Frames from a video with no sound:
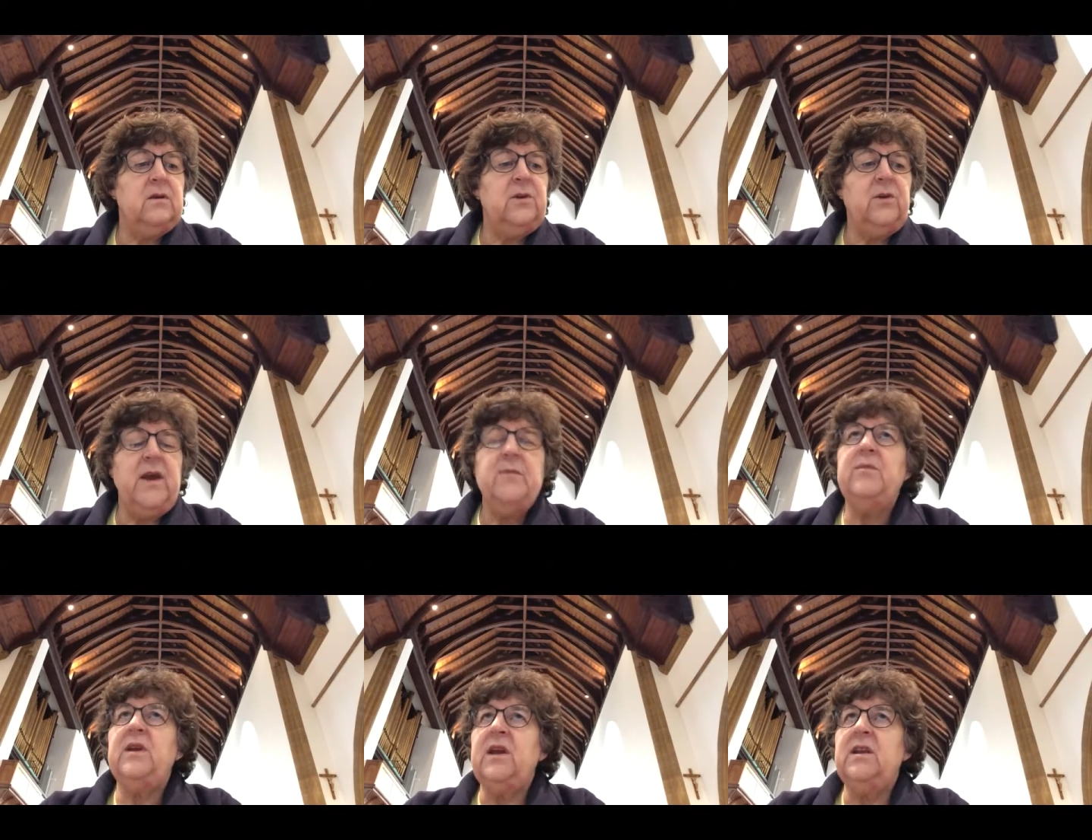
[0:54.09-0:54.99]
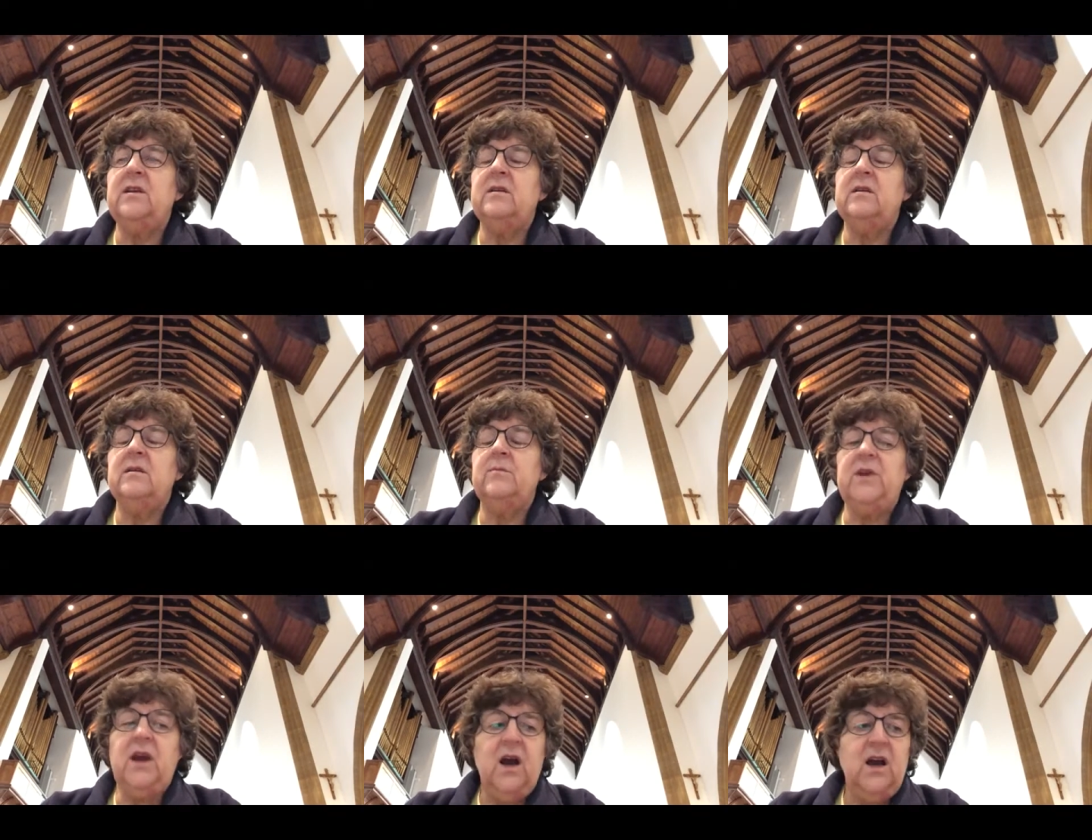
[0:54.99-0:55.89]
You hem me in
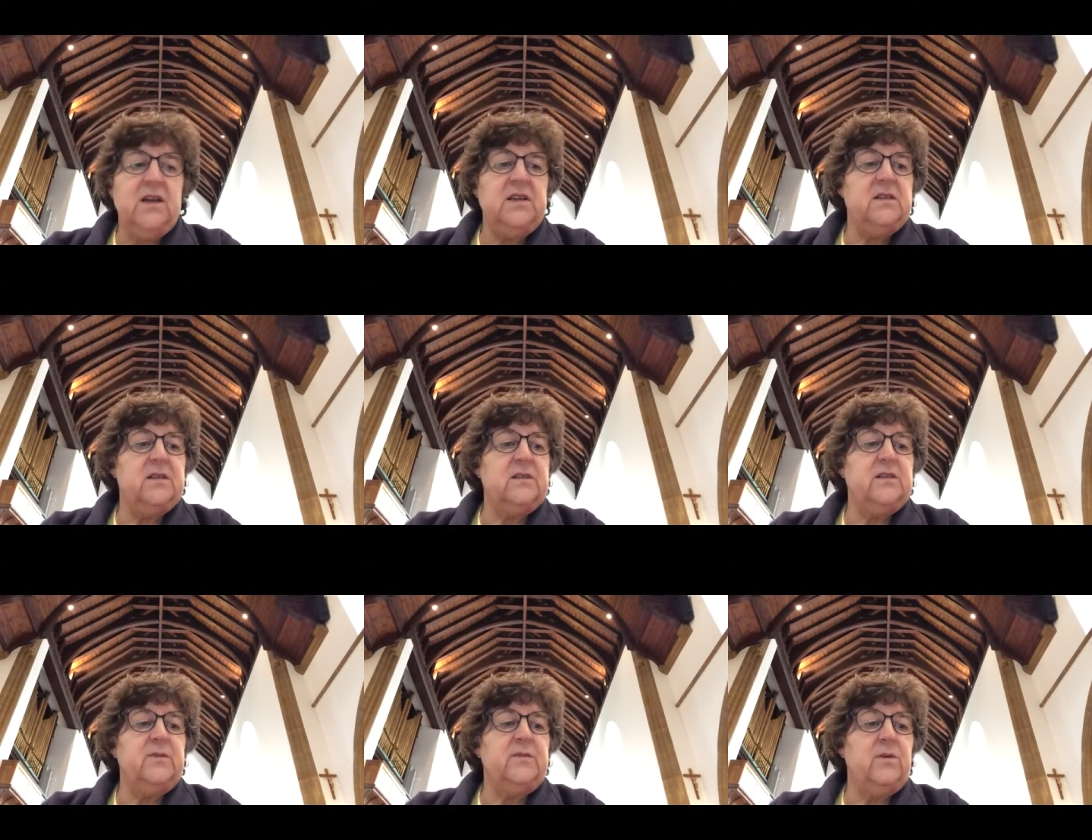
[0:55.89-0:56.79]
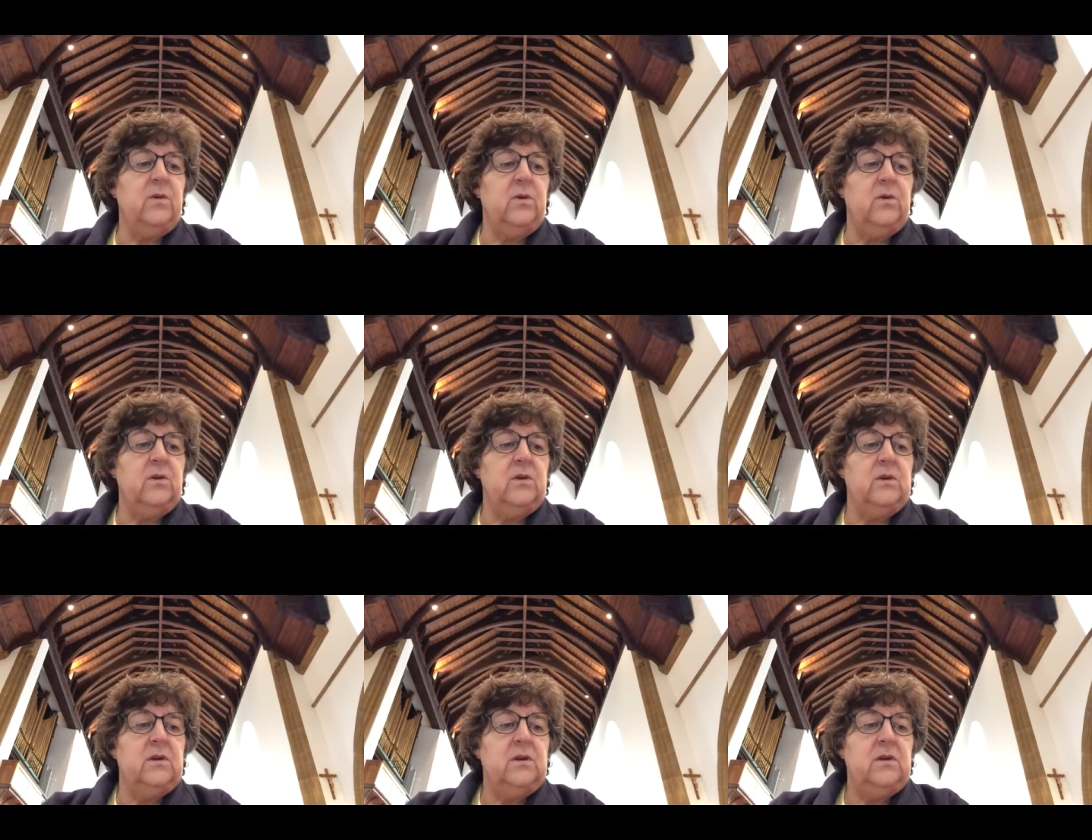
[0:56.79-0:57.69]
behind and before.
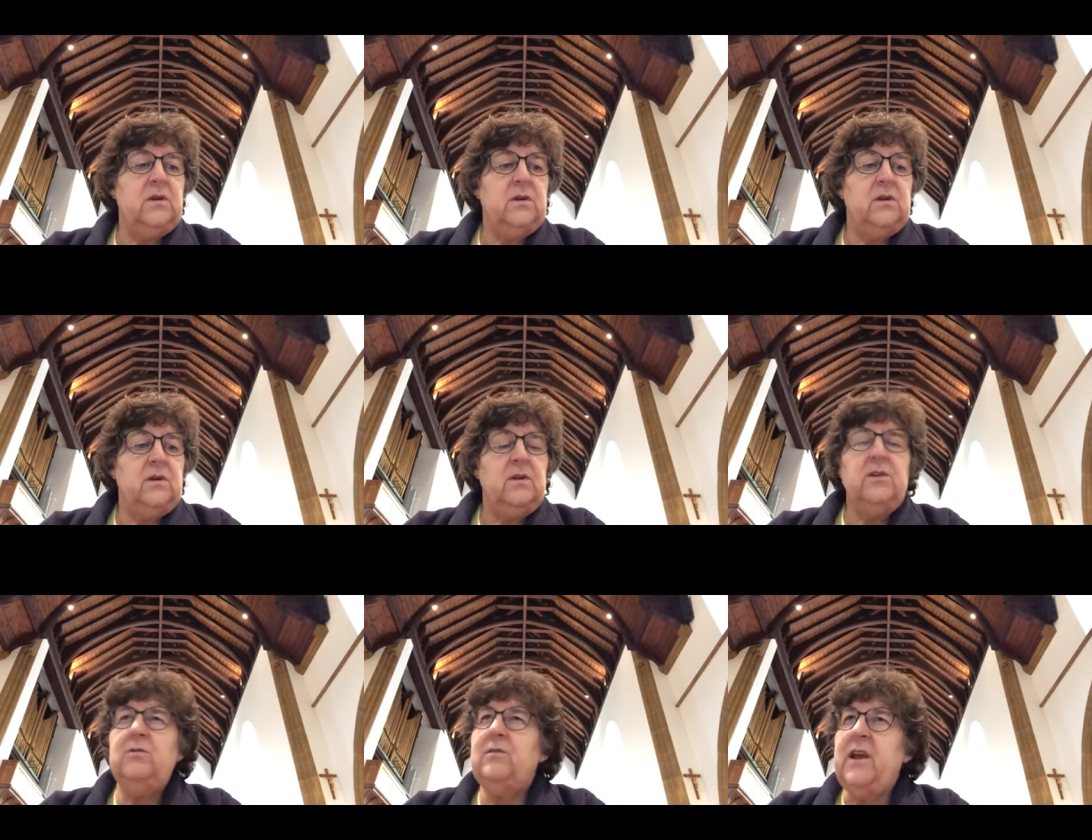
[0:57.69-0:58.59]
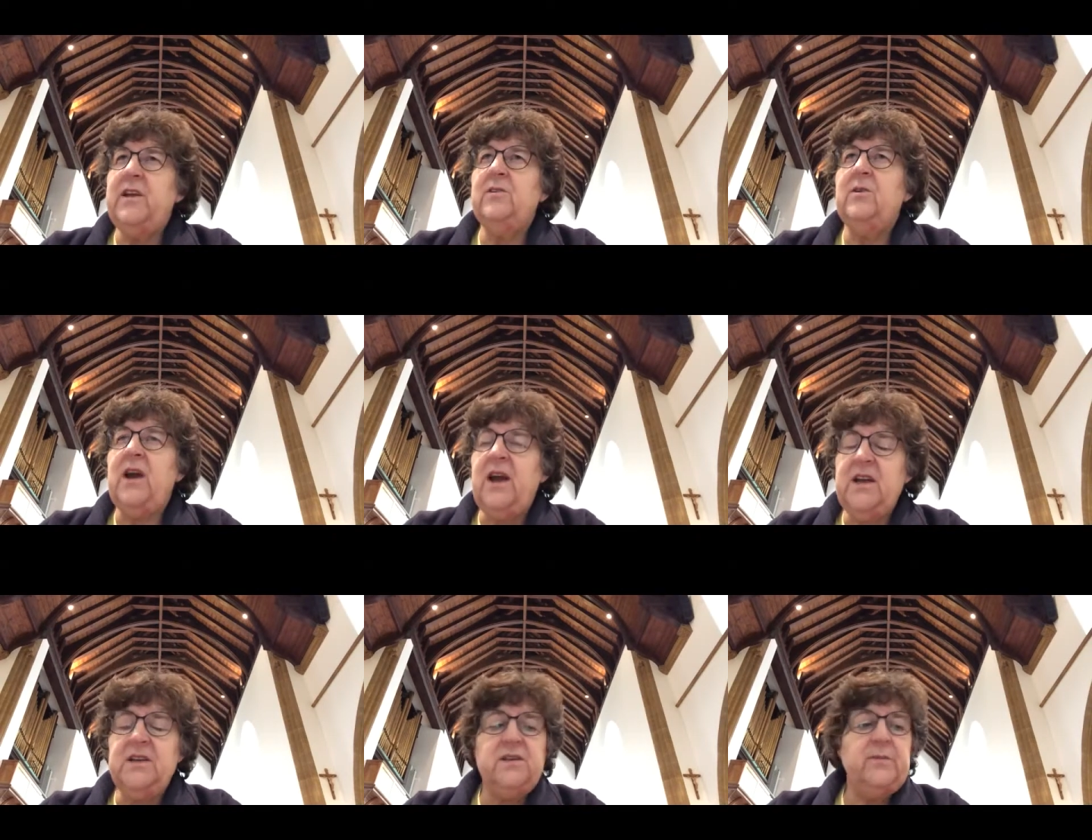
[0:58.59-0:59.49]
You lay your
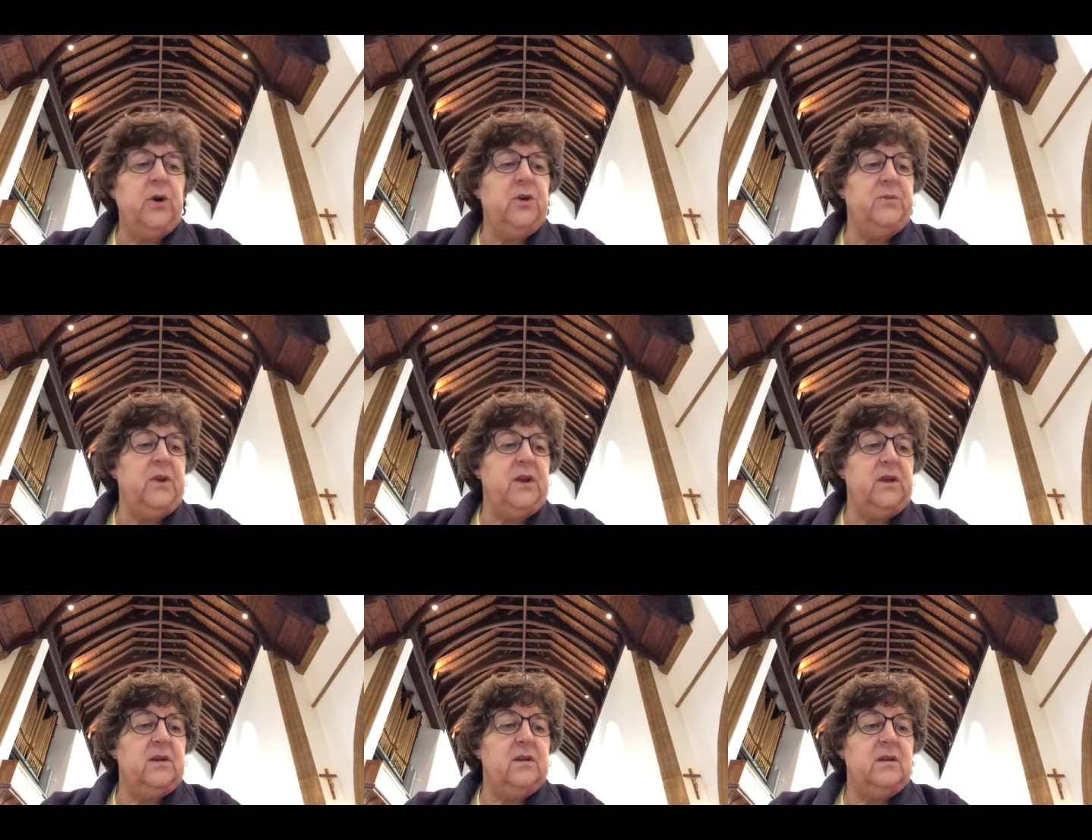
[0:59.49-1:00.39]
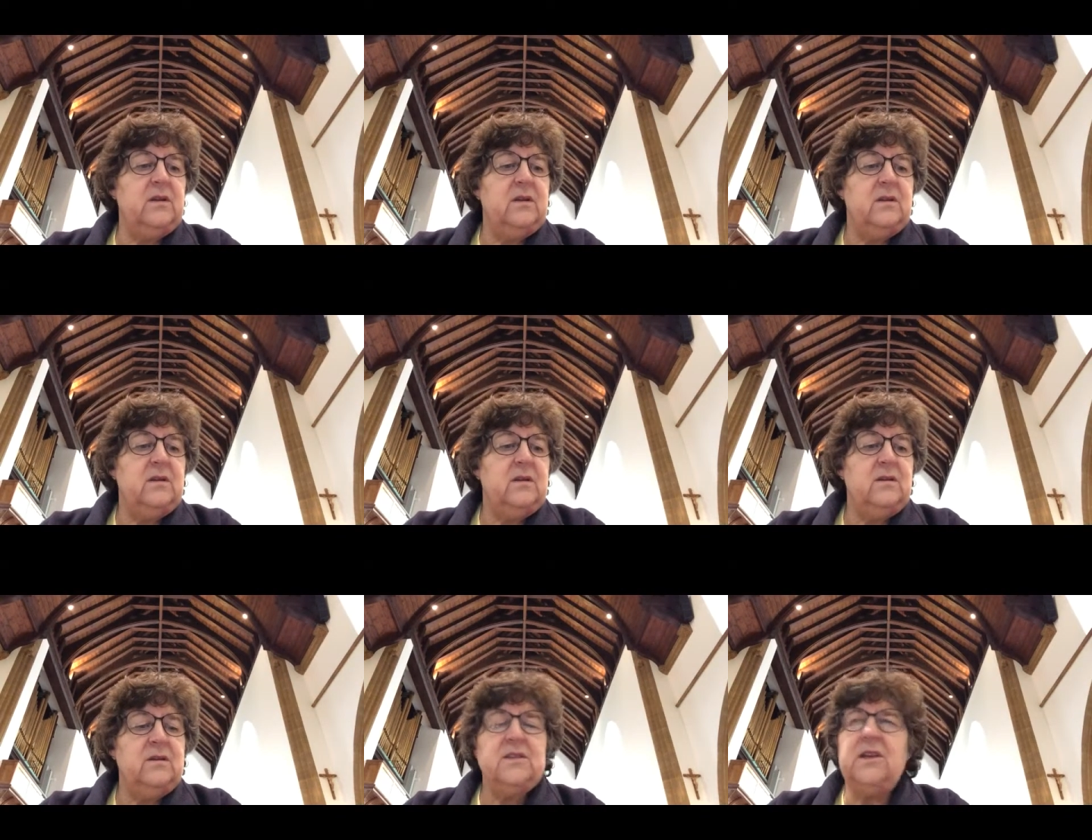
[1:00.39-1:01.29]
hand upon me.
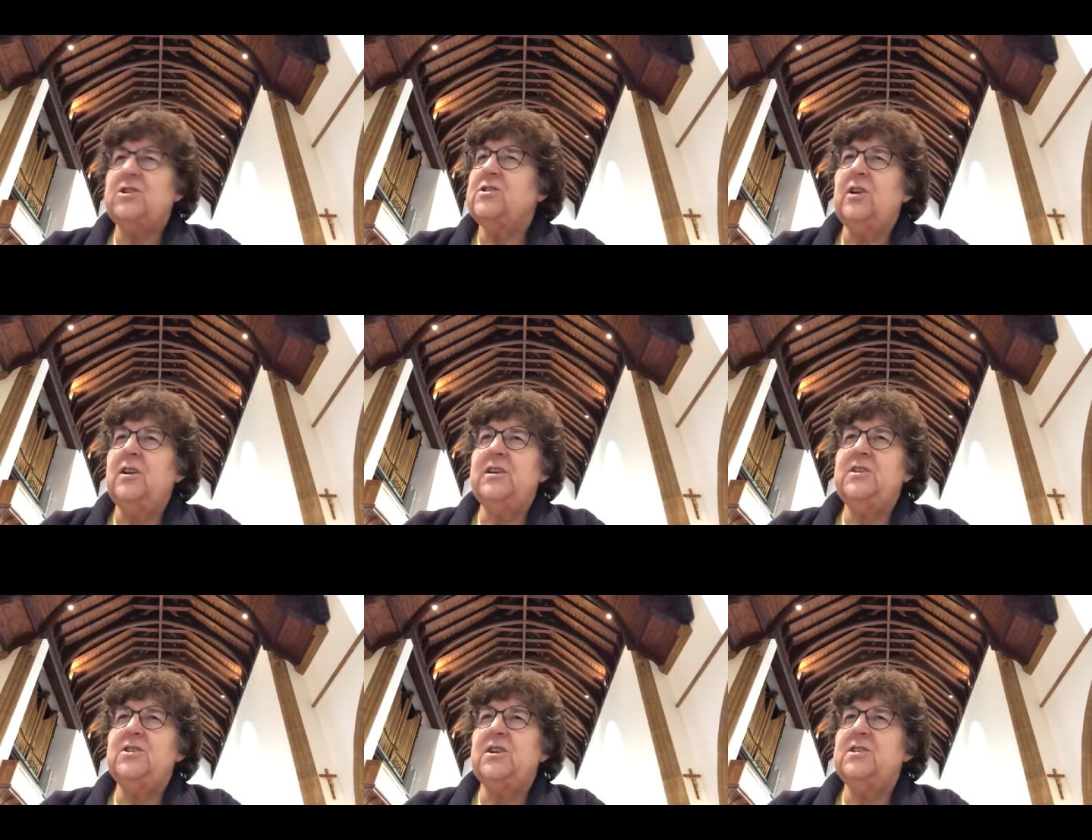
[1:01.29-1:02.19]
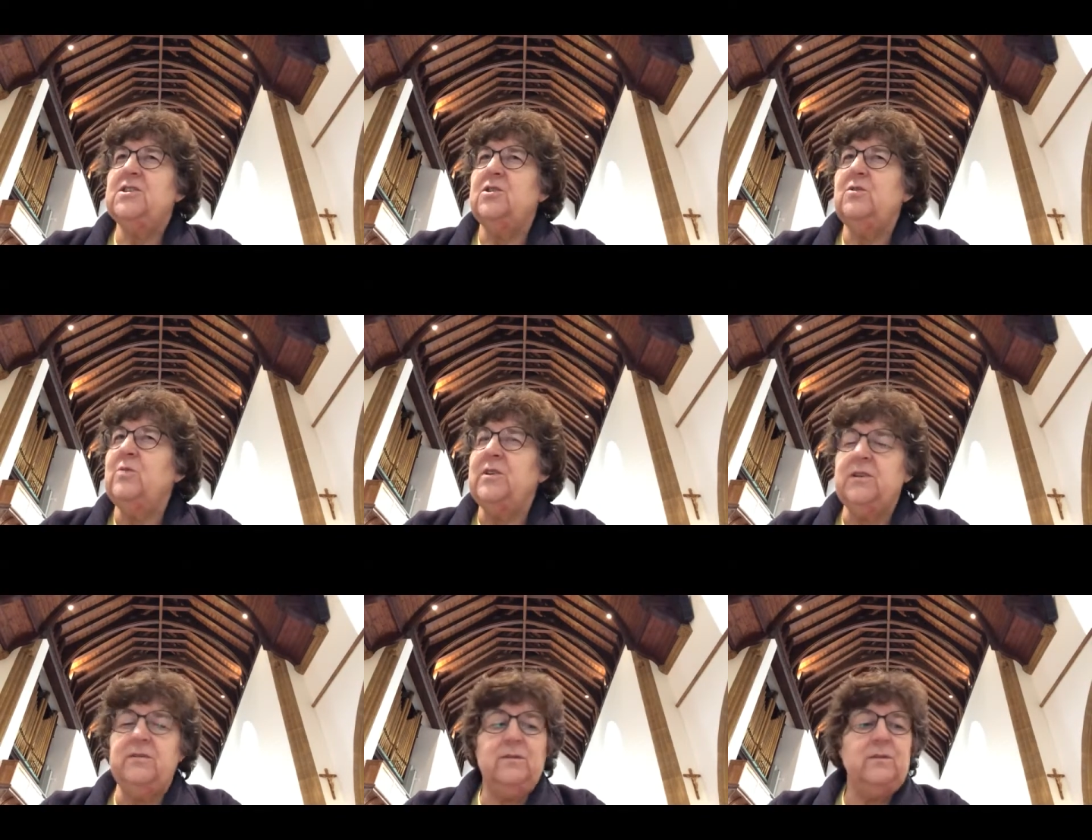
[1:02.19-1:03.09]
Such knowledge is too
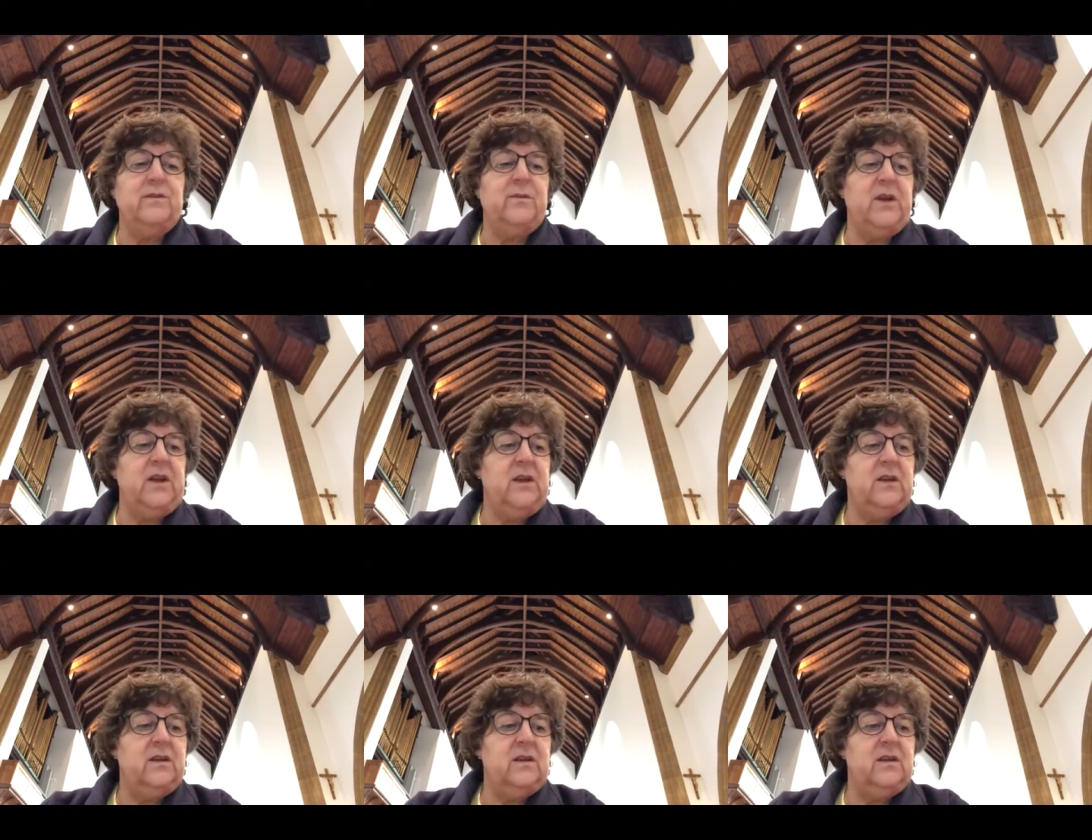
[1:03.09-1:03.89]
wonderful for me.